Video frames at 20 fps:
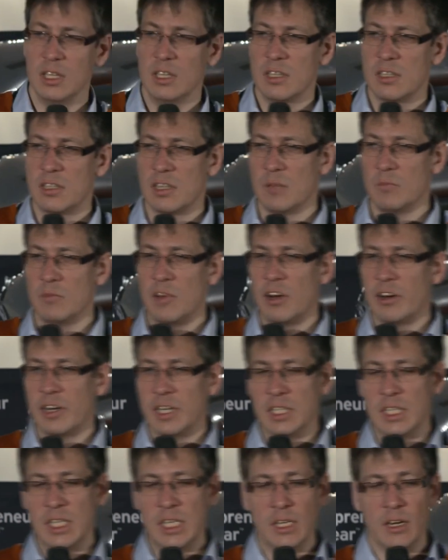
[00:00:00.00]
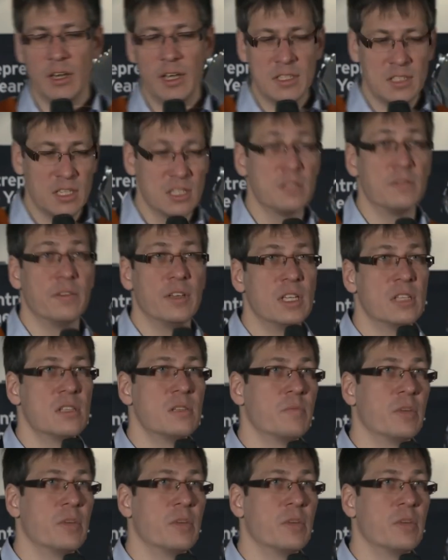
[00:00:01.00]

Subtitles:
some R&D license fees,